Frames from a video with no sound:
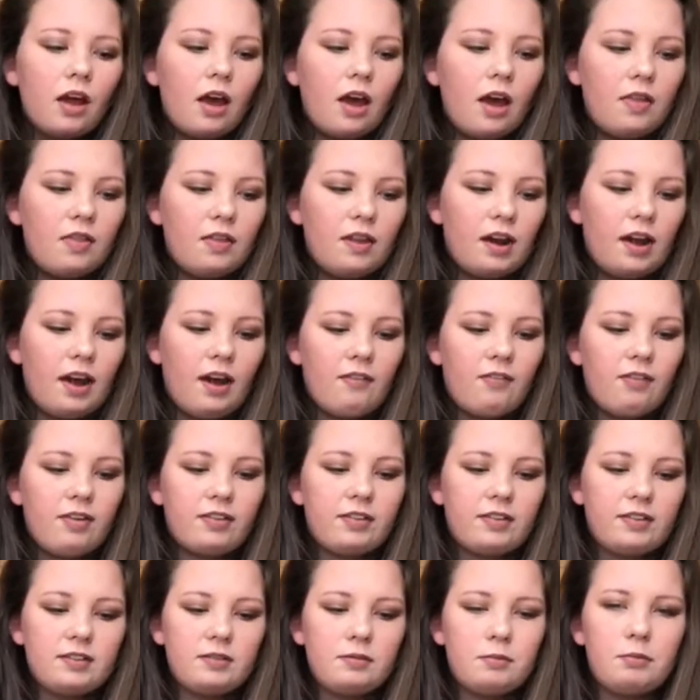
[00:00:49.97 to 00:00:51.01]
And then I have like
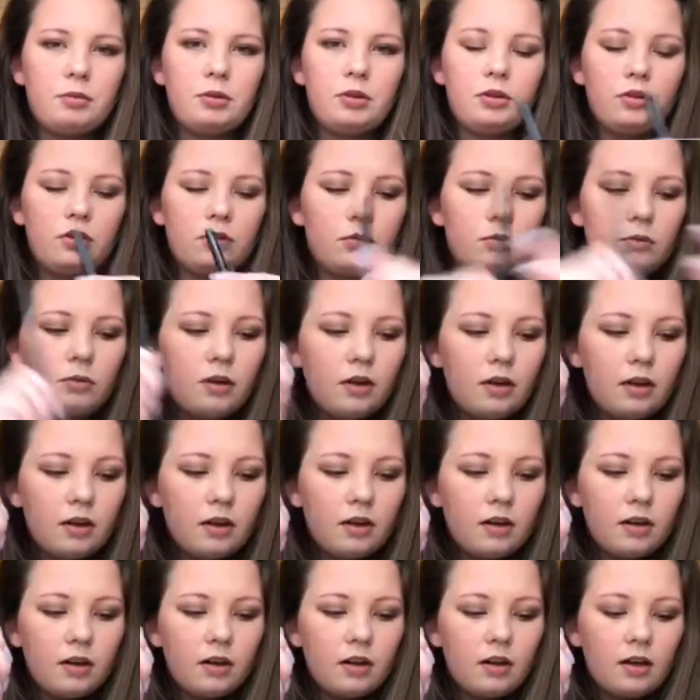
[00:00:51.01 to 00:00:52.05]
this blue
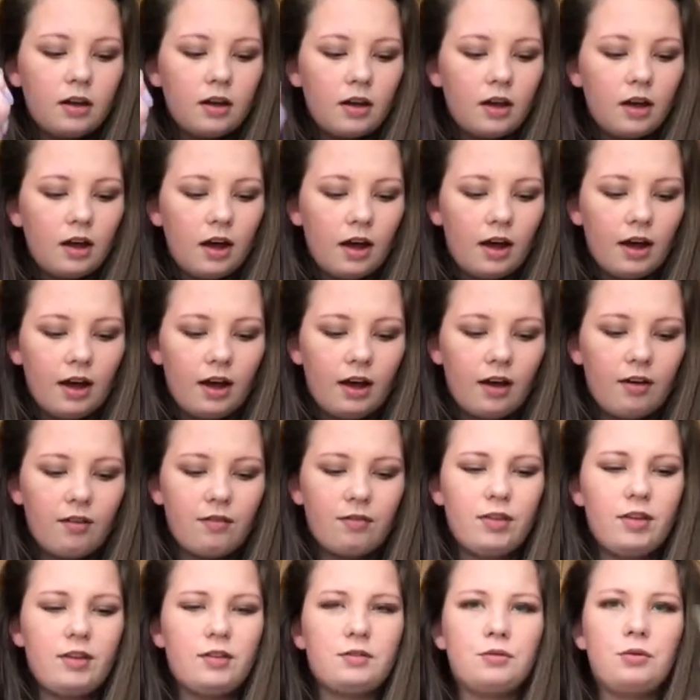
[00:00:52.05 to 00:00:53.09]
one. I have
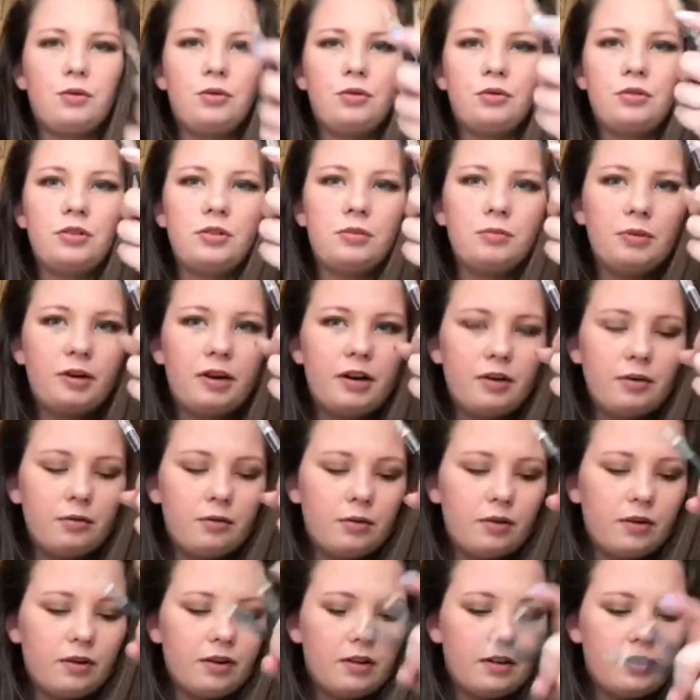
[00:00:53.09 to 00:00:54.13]
these Ulta brand
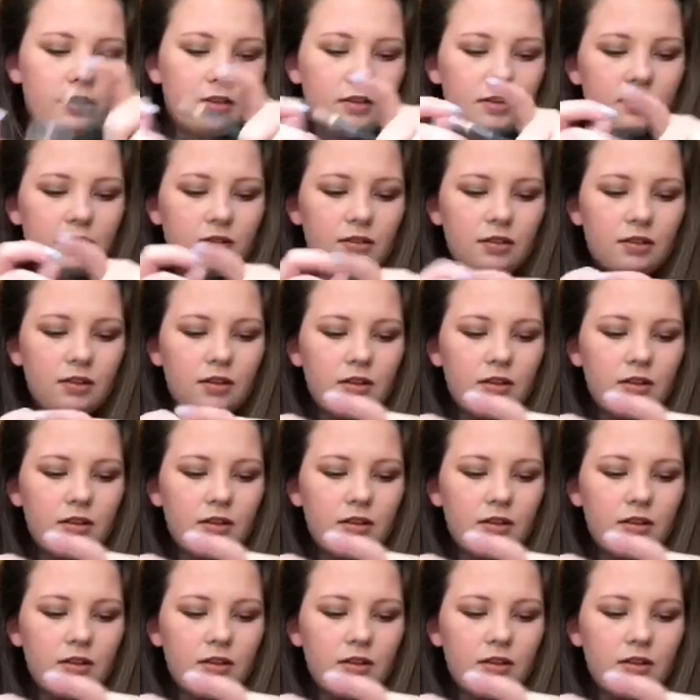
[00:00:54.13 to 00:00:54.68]
ones.